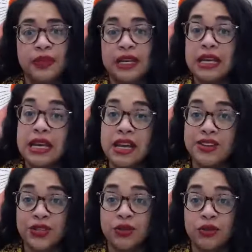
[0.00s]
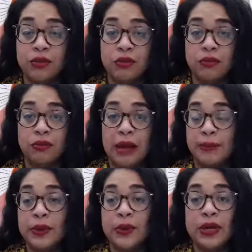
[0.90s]
key to
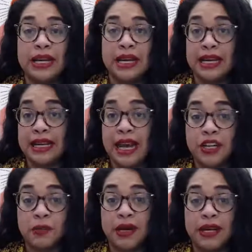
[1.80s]
employee engagement